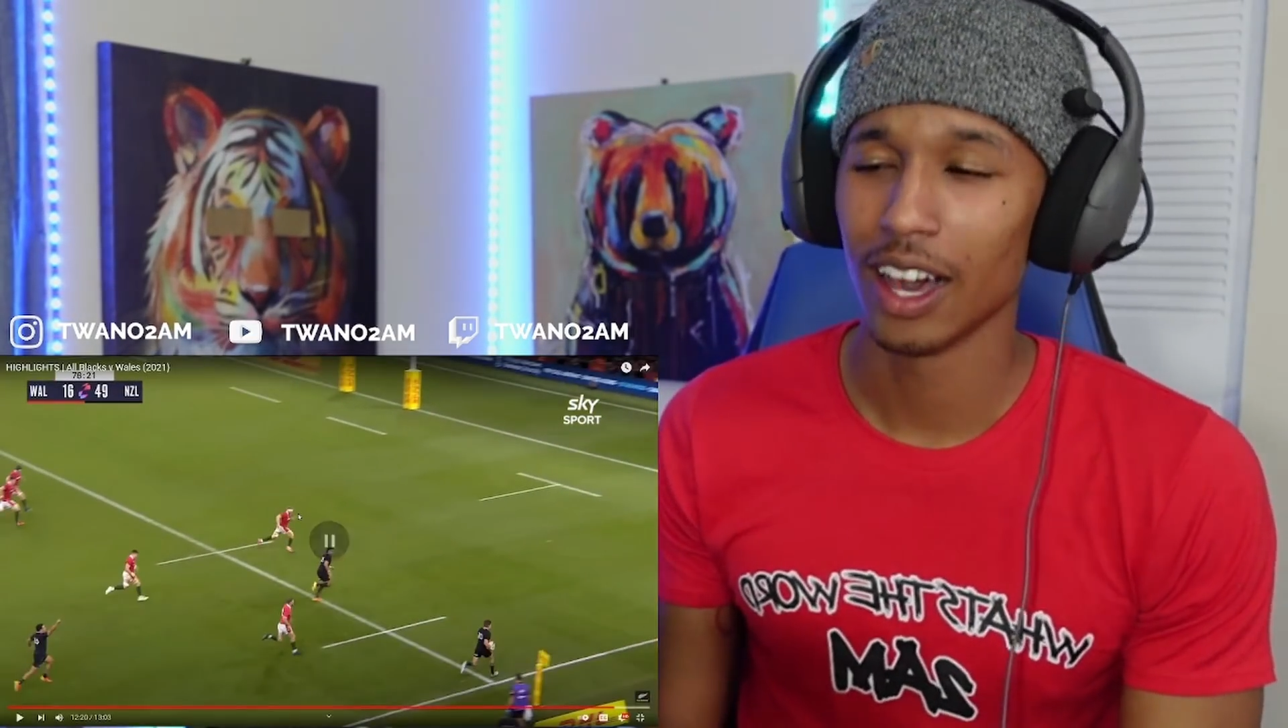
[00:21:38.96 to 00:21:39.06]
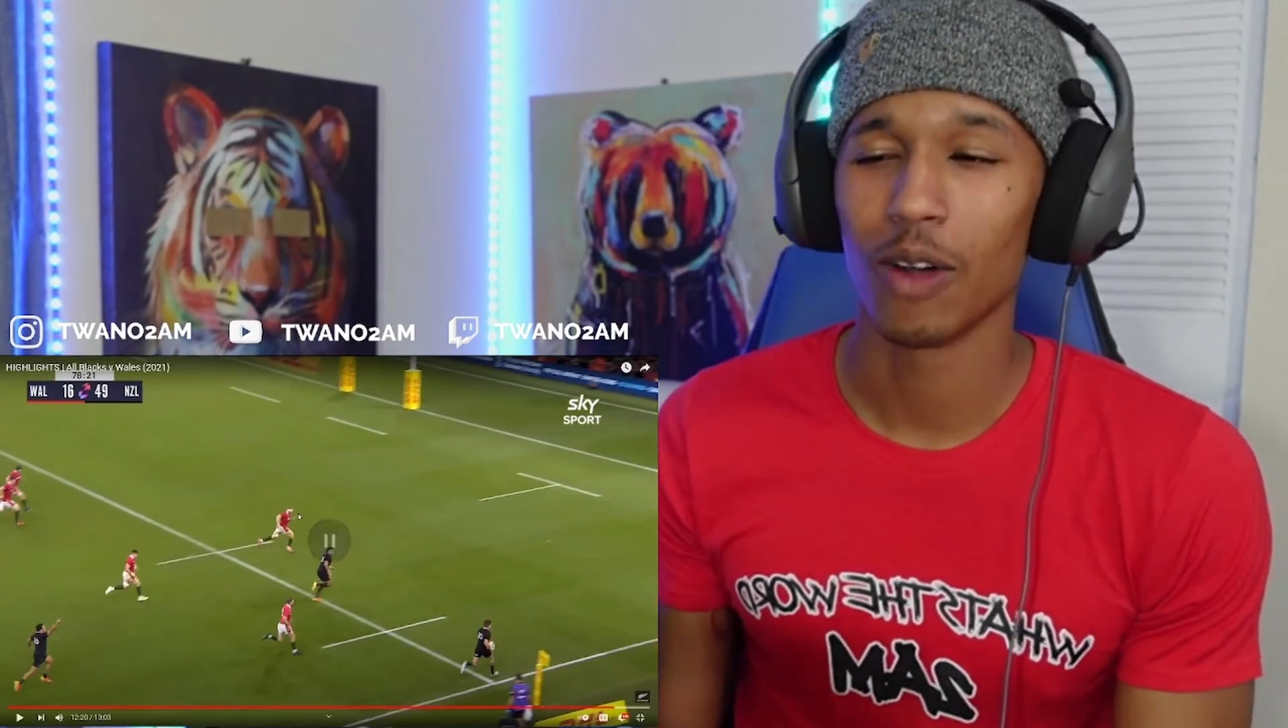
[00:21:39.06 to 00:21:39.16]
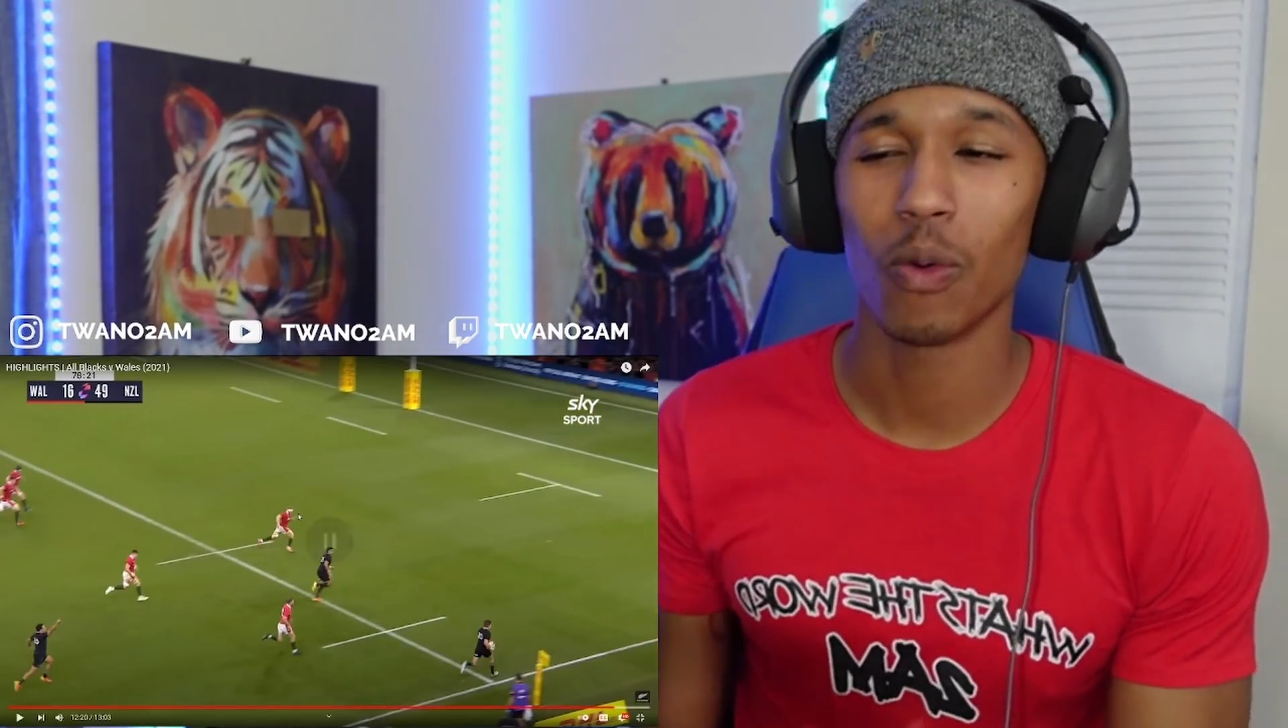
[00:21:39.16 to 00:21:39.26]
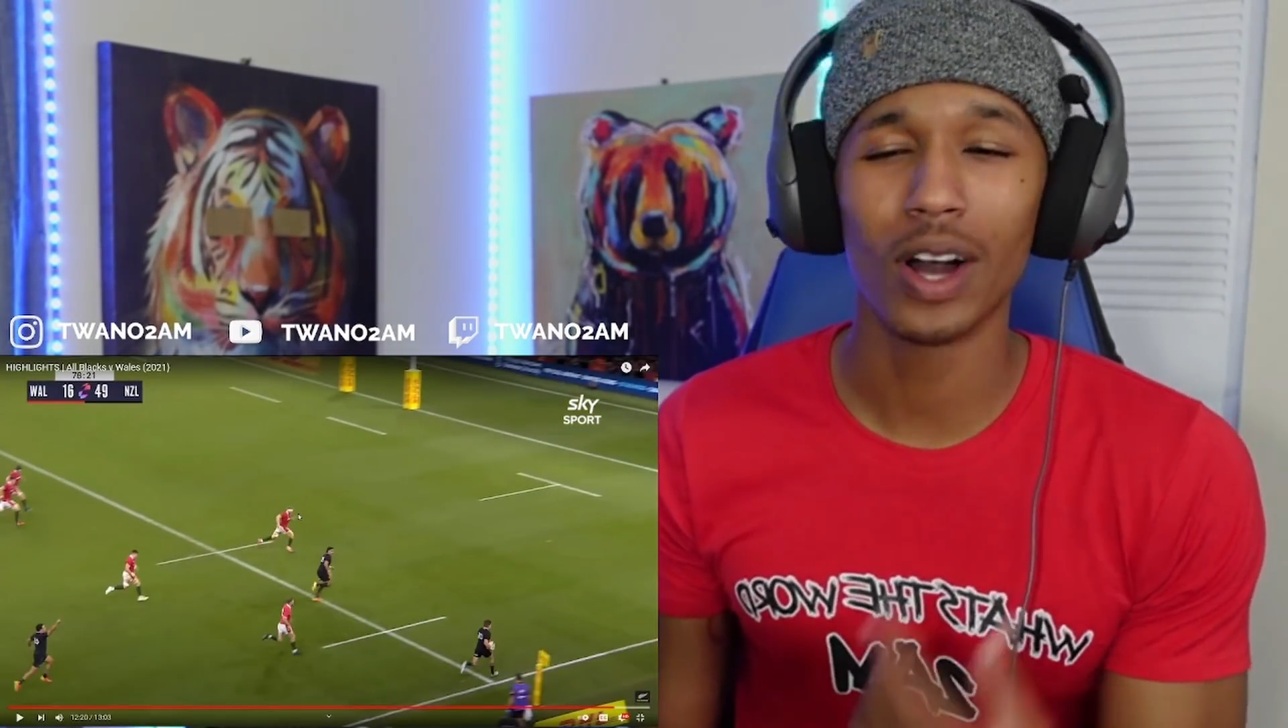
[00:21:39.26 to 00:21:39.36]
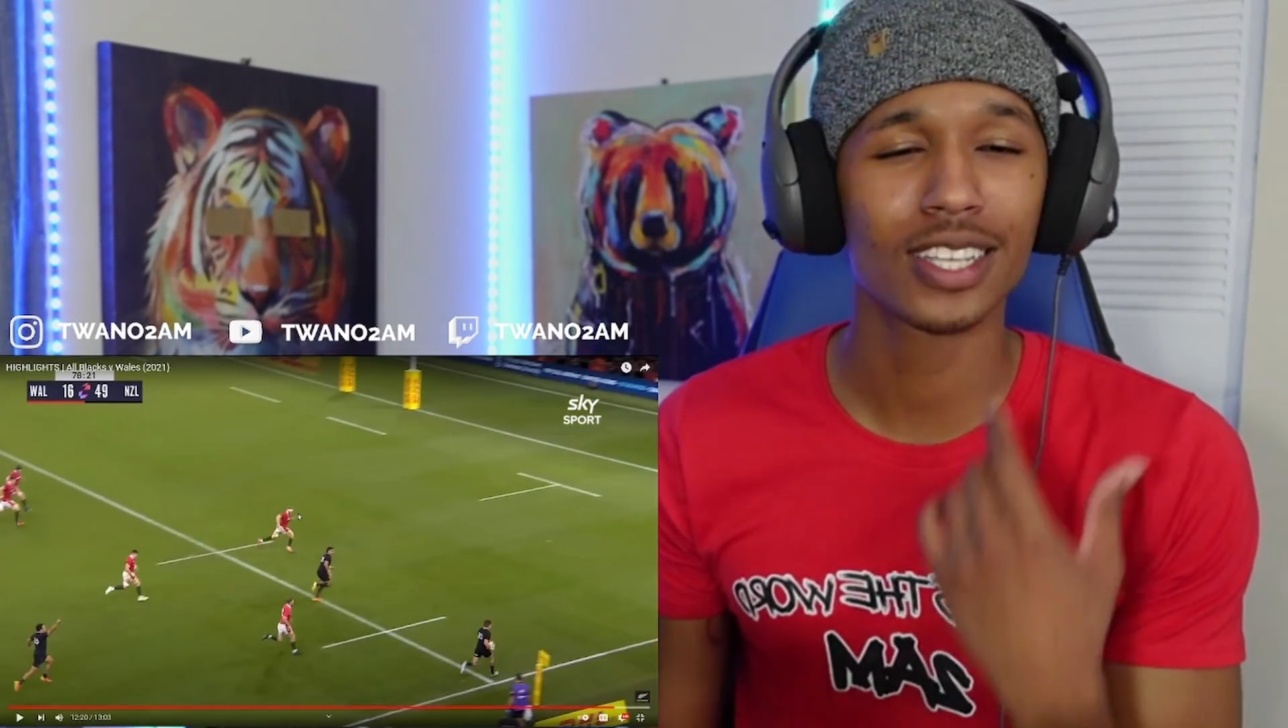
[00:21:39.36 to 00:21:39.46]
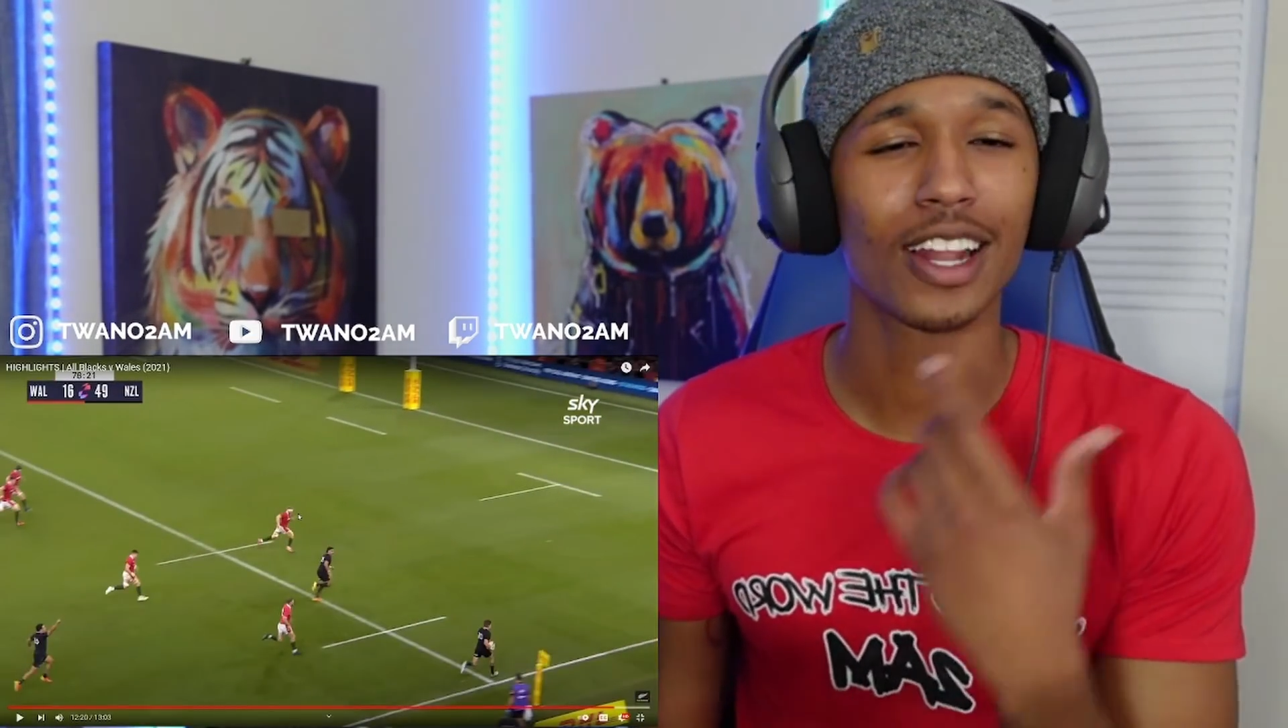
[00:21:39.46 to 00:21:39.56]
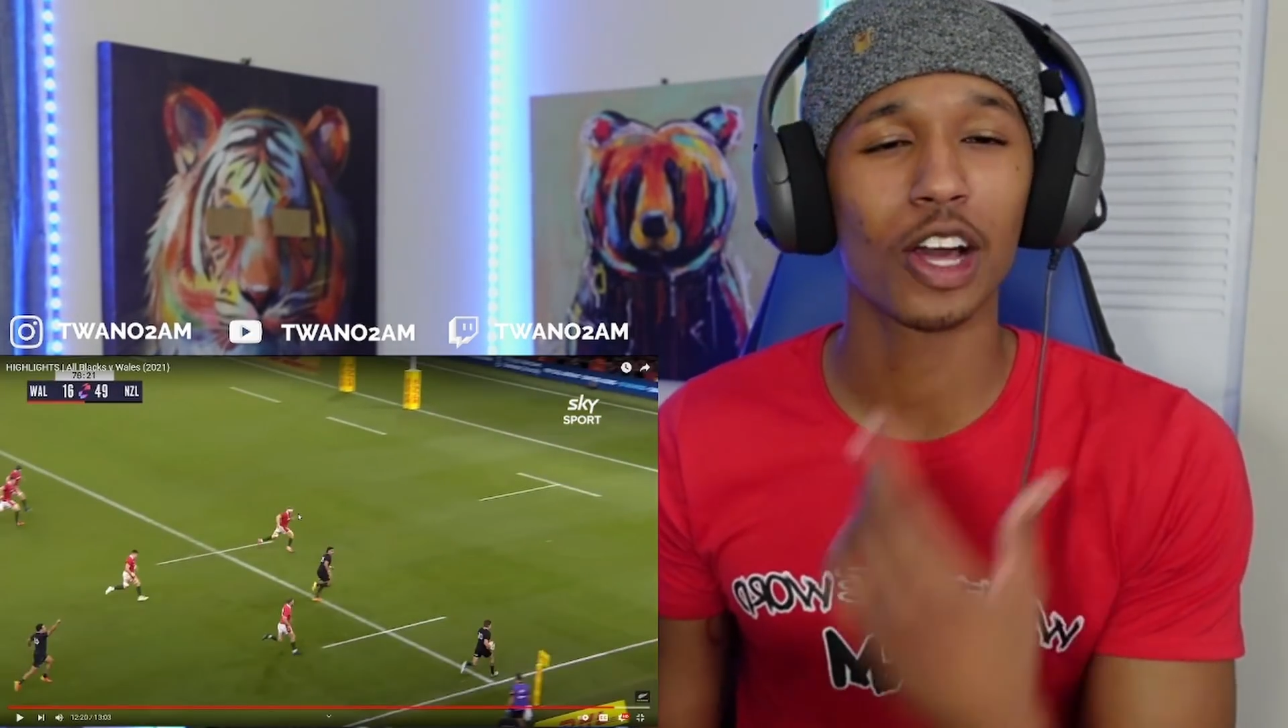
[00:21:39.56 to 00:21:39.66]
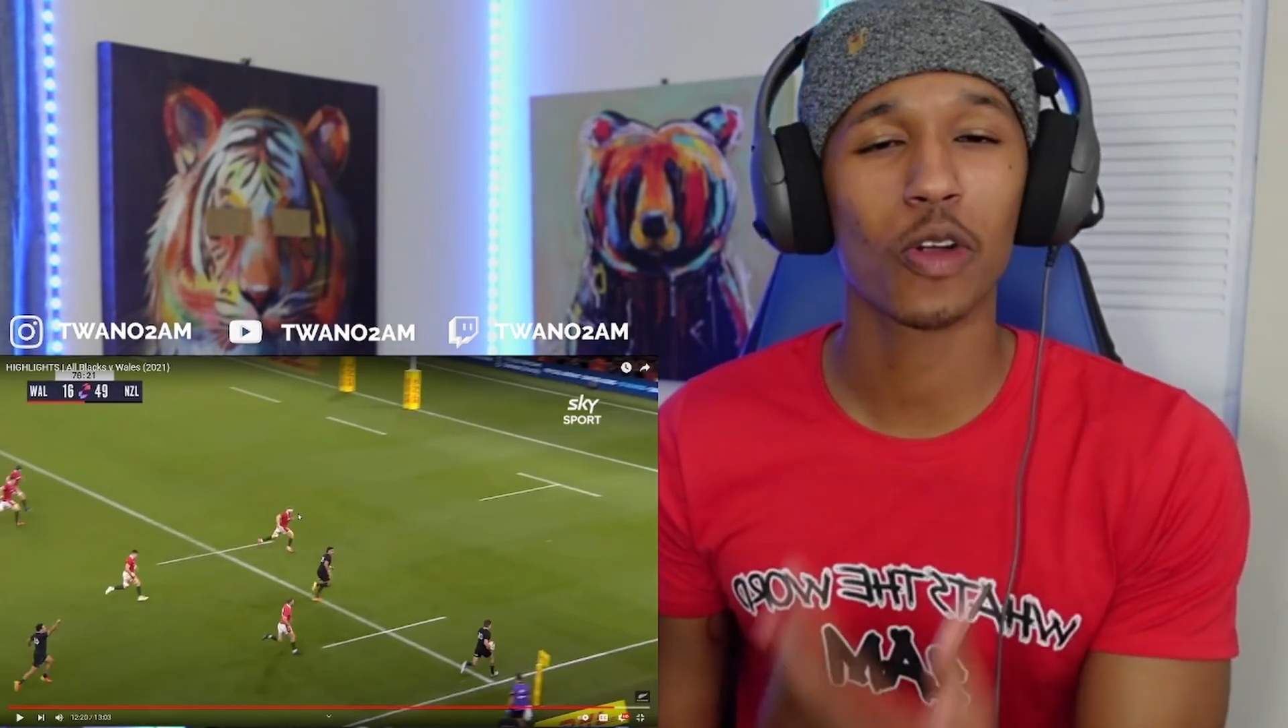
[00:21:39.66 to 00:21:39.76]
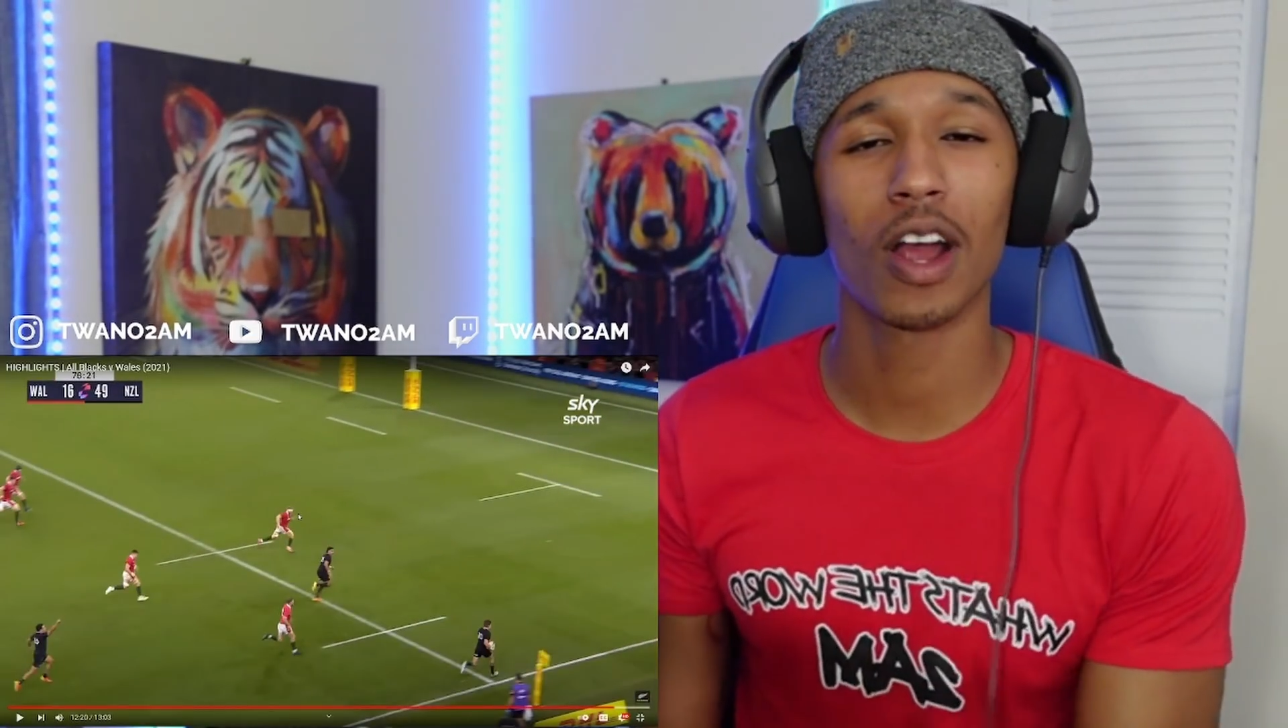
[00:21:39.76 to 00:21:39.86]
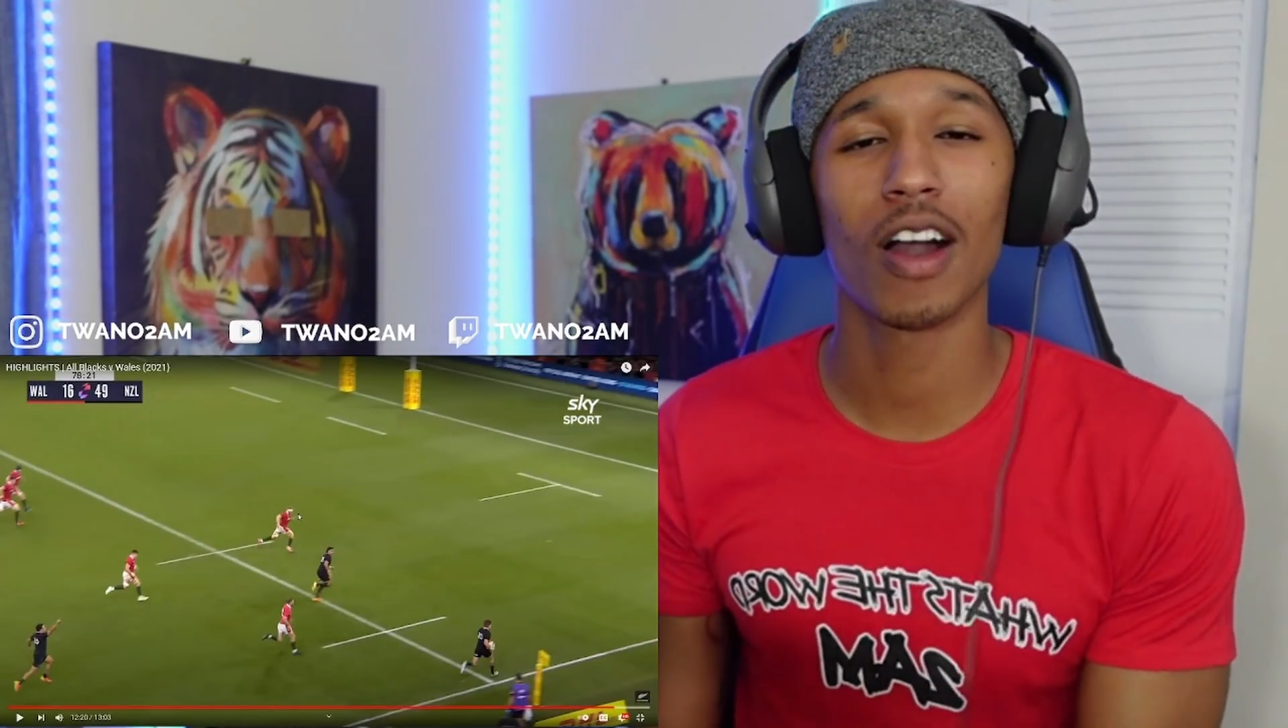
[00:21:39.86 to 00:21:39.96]
Watch how the
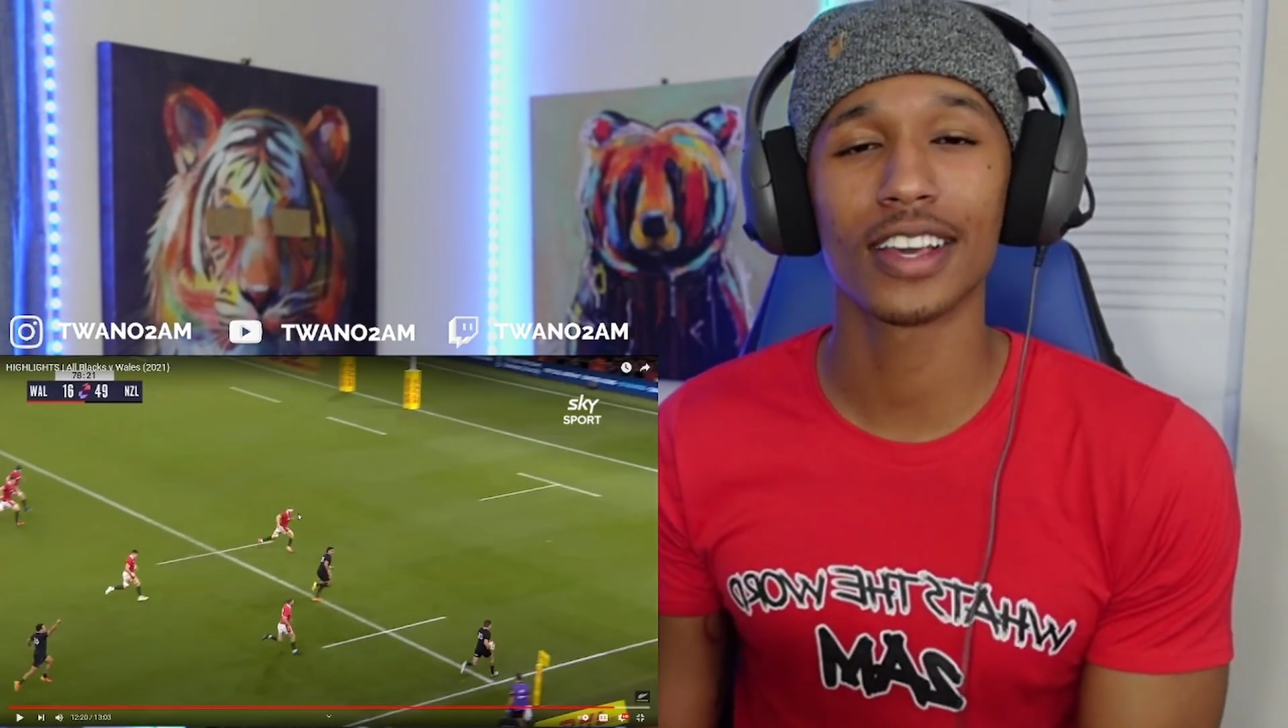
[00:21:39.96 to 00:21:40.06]
crowd